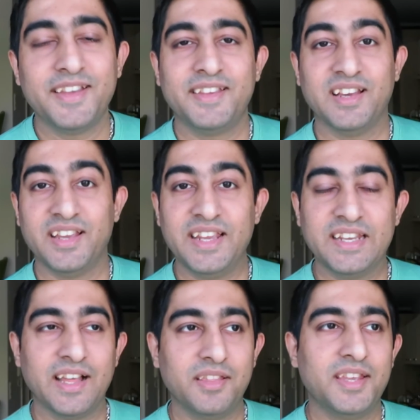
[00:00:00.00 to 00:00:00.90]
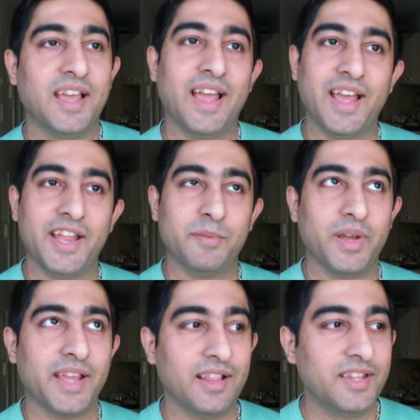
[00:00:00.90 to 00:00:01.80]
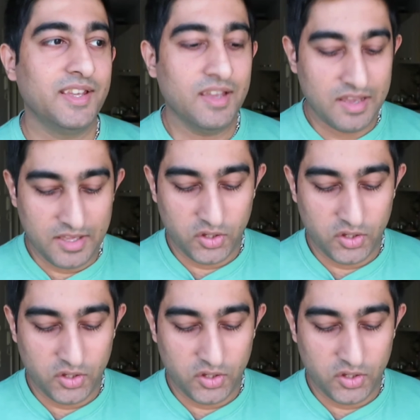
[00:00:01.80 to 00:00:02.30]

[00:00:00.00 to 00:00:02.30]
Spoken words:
yeah, eat healthy, and by healthy,